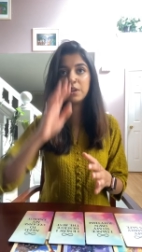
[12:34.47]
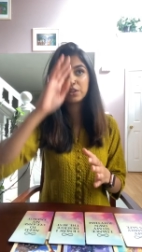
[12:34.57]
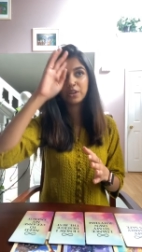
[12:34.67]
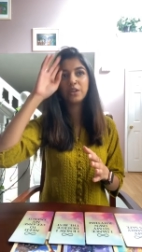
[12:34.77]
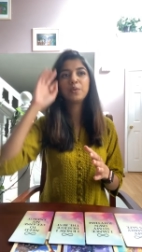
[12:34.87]

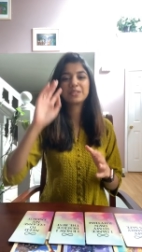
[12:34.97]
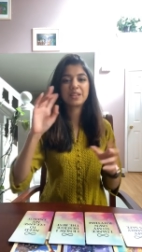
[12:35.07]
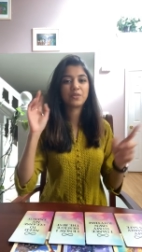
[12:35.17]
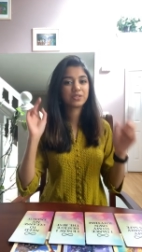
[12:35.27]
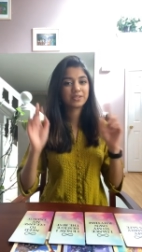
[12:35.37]
I know it
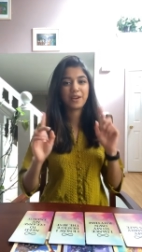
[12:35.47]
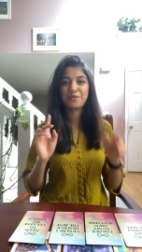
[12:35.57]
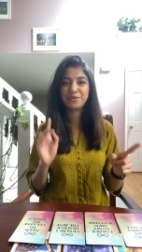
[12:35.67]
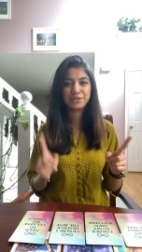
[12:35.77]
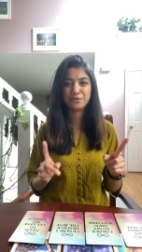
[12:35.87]
sounds
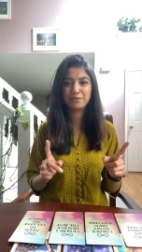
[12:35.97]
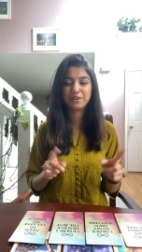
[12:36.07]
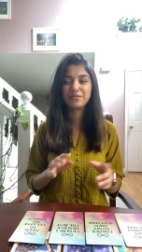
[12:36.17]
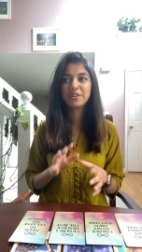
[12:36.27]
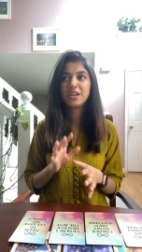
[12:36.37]

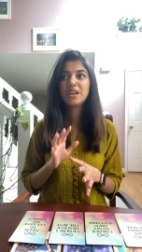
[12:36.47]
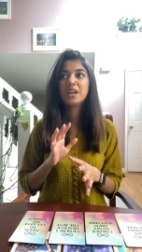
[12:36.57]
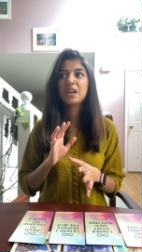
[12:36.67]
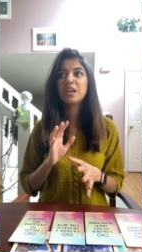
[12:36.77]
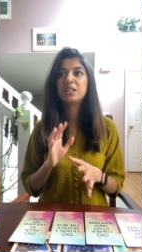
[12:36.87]
counterintuitive.
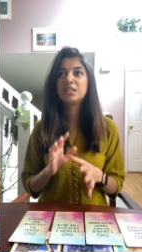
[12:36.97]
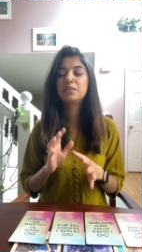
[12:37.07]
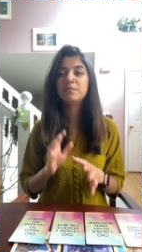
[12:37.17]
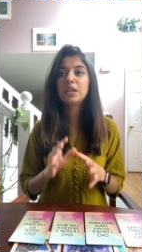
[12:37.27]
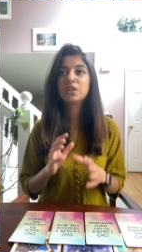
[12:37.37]
It's
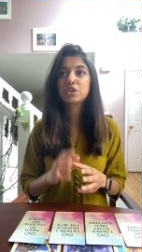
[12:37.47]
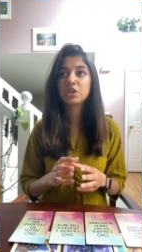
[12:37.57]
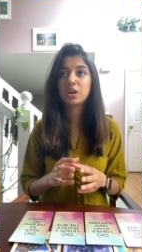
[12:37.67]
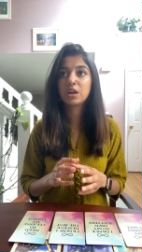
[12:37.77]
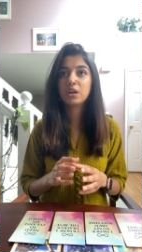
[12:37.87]
to make
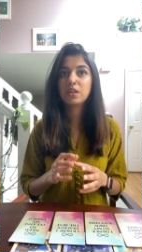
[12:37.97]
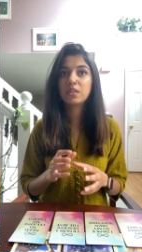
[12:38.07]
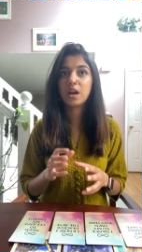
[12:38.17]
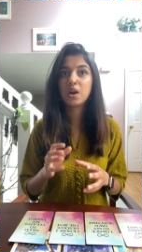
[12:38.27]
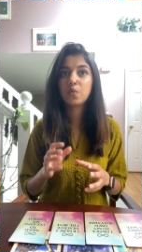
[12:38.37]
sure
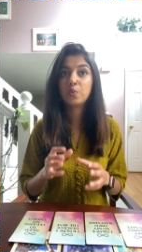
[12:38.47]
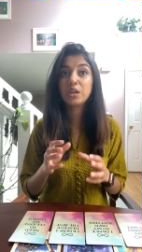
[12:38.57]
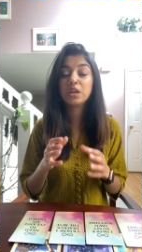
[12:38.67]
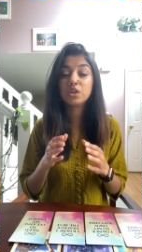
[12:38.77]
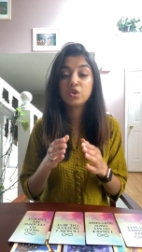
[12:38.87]
that
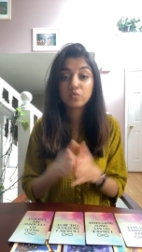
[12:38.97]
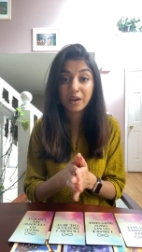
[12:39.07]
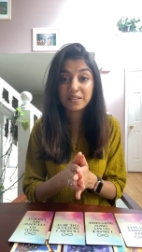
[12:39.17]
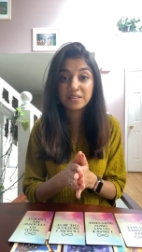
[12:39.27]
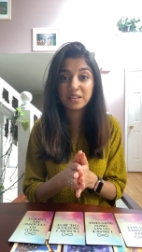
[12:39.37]
we
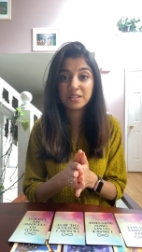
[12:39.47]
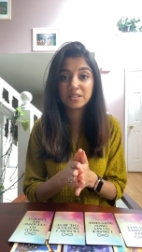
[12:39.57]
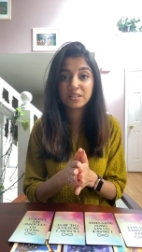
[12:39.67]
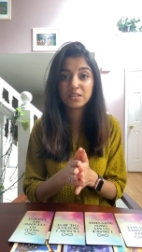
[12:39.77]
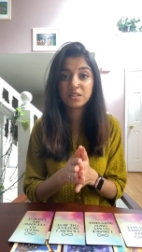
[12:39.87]
address
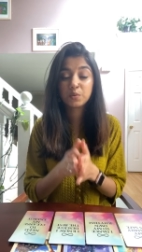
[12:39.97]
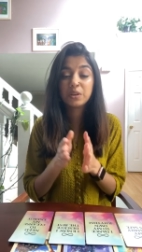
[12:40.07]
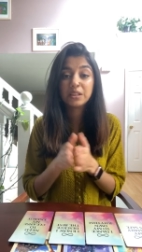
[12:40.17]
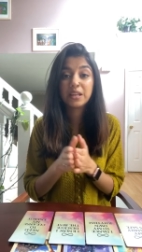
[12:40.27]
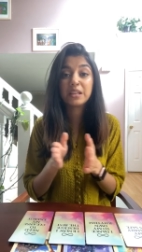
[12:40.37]
it so
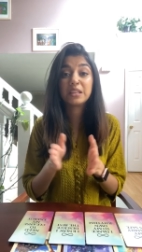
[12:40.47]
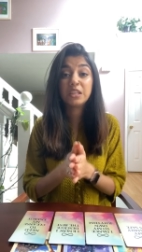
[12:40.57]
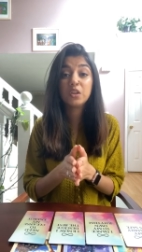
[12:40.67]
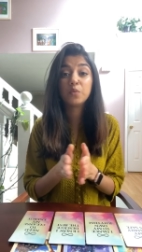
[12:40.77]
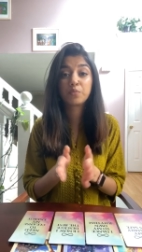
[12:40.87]
we let it
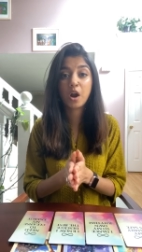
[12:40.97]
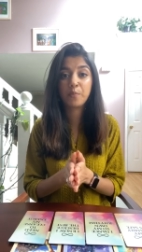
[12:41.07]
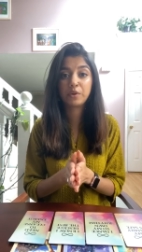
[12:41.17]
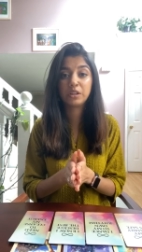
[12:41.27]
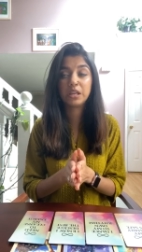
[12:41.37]
heal
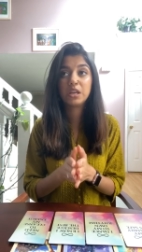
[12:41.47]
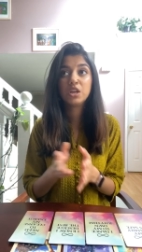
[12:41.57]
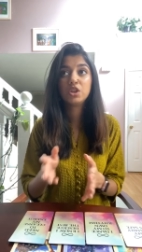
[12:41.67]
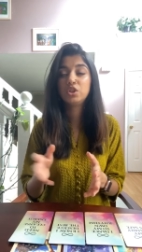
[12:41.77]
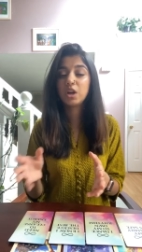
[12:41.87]
properly,
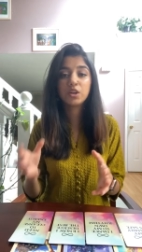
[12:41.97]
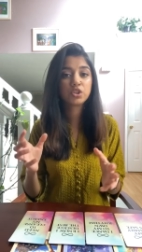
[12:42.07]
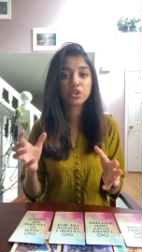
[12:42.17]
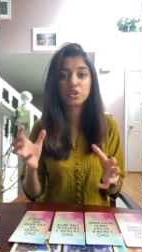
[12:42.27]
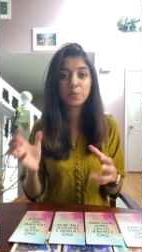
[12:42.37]
not
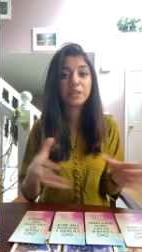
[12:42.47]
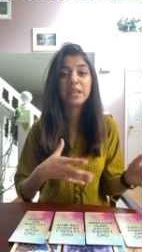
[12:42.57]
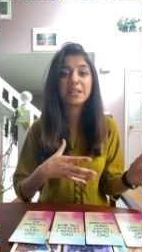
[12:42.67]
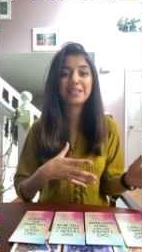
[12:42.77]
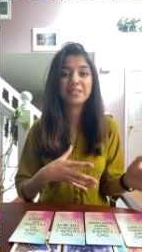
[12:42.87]
just so we
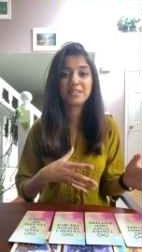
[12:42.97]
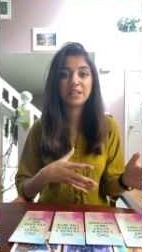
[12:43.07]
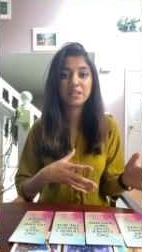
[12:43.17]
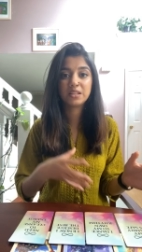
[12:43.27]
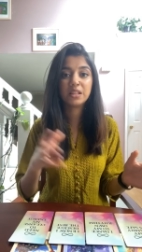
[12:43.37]
let it
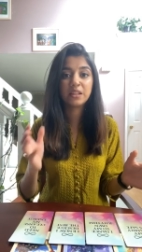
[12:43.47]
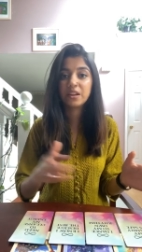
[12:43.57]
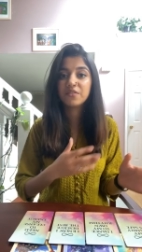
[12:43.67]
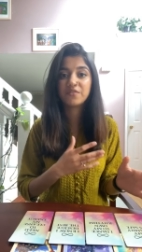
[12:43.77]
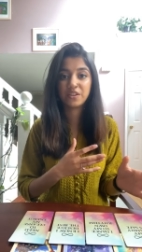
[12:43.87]
sit and let
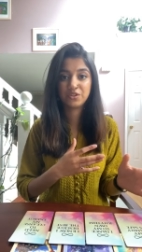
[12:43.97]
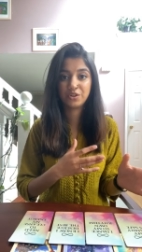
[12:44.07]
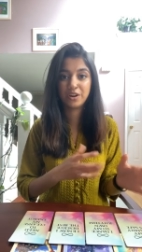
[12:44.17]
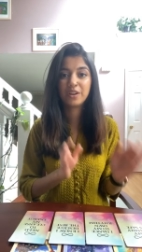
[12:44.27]
it fester.